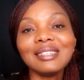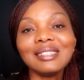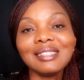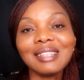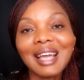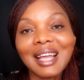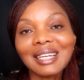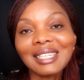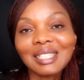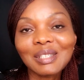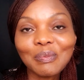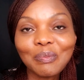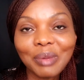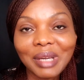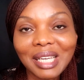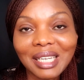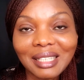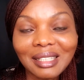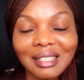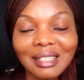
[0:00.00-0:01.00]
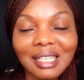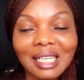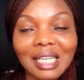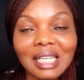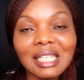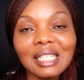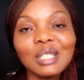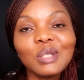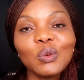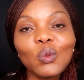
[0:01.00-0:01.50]
next bill
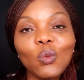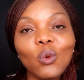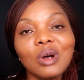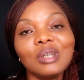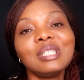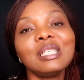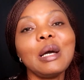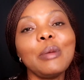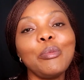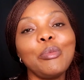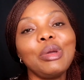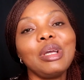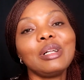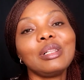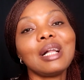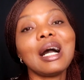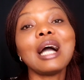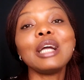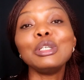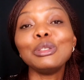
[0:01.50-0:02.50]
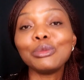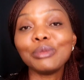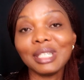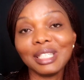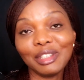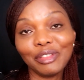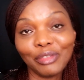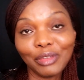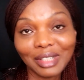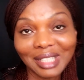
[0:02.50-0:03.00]
is water bill. Are you
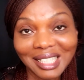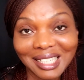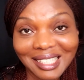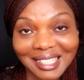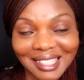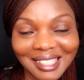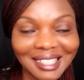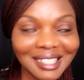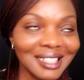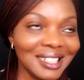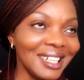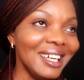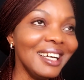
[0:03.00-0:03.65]
ready for this?